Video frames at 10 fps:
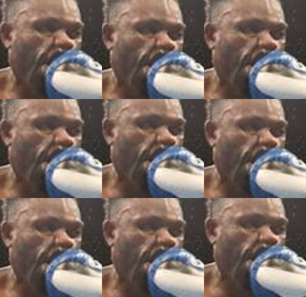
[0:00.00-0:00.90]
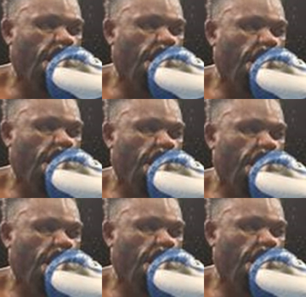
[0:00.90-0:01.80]
I will expound
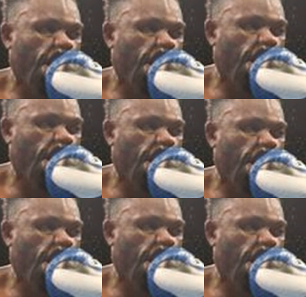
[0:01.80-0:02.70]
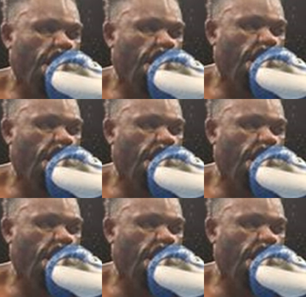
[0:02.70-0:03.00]
on Al Heyman,